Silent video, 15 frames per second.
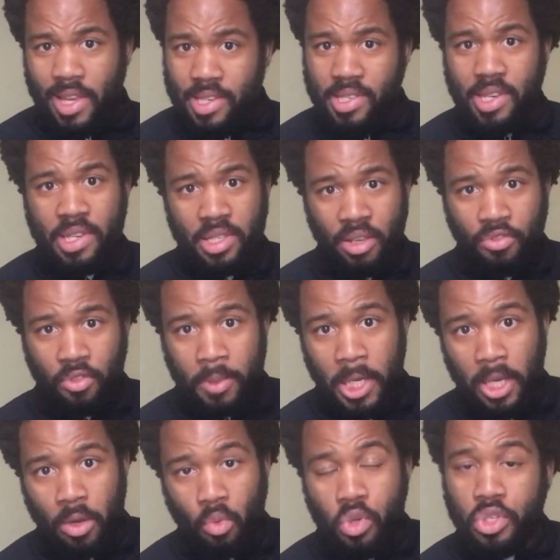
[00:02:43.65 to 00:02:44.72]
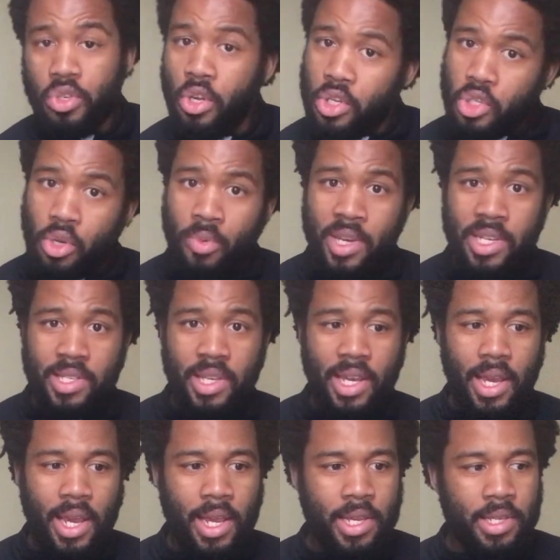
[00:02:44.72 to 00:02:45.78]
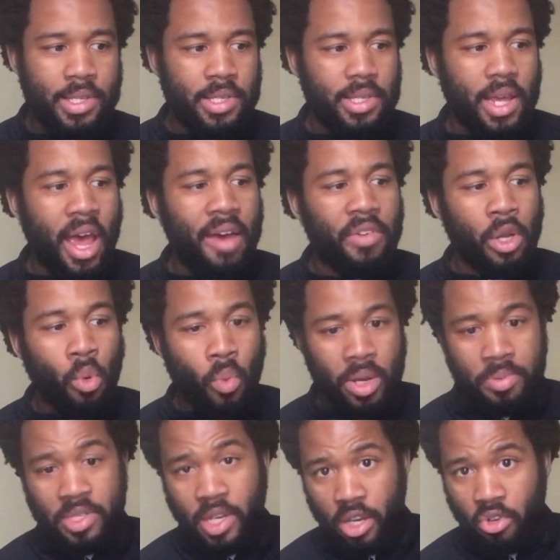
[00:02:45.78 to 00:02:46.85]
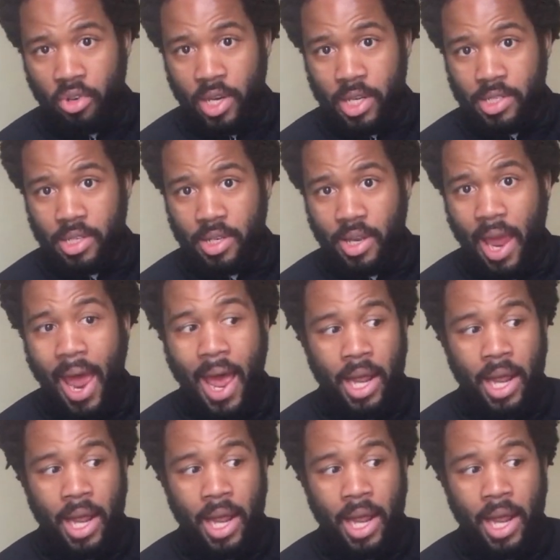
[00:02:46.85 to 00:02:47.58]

That's easy for me. What's not so easy is having a website created,